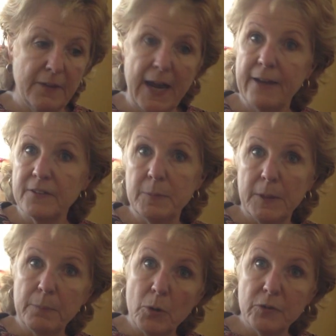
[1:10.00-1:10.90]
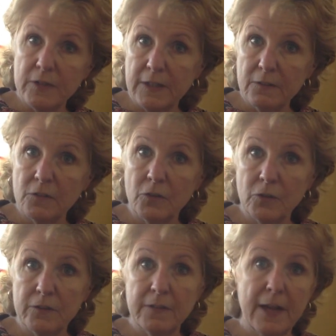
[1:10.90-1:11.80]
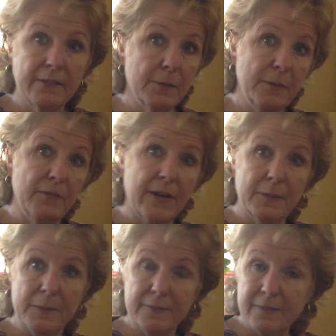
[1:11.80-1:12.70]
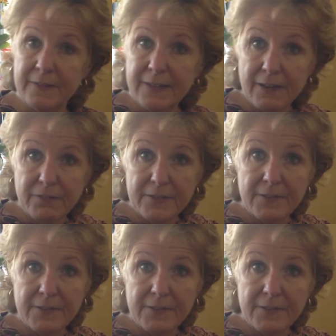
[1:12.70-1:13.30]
There has to be a protein source, there has to be vitamin C every